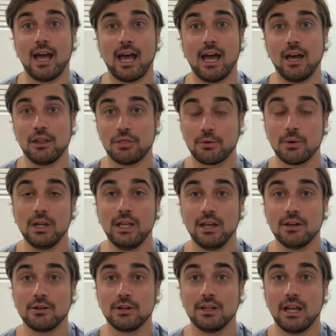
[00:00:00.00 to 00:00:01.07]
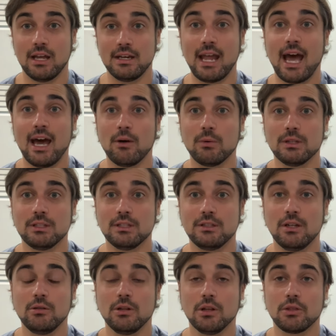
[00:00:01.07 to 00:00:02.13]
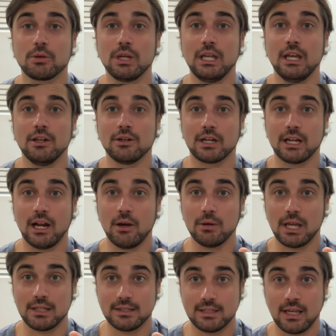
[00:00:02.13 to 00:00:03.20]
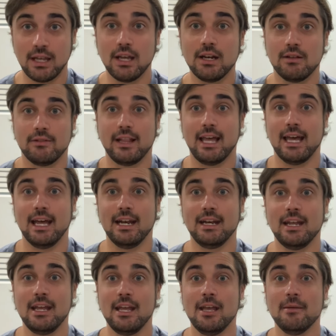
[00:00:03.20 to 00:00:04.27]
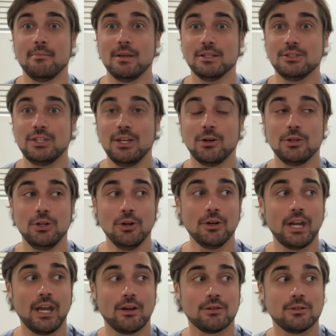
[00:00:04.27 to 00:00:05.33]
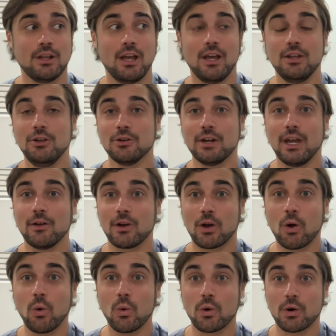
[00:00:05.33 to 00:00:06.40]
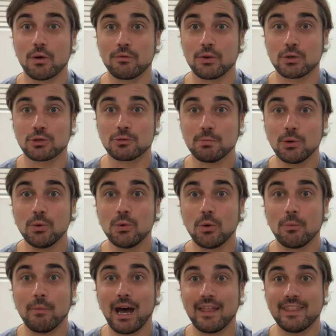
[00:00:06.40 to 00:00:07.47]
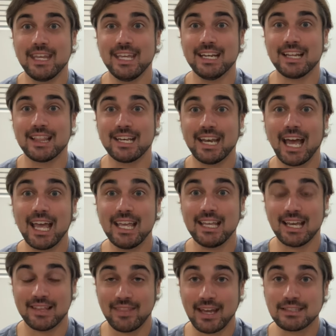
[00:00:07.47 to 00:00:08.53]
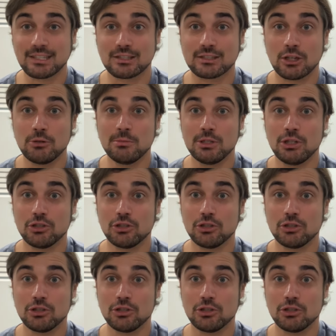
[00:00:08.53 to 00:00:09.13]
a Daiwa Tatula 300 can hold a ton of line, but still, you're down a quarter of your spool by the end of the day, and that's assuming you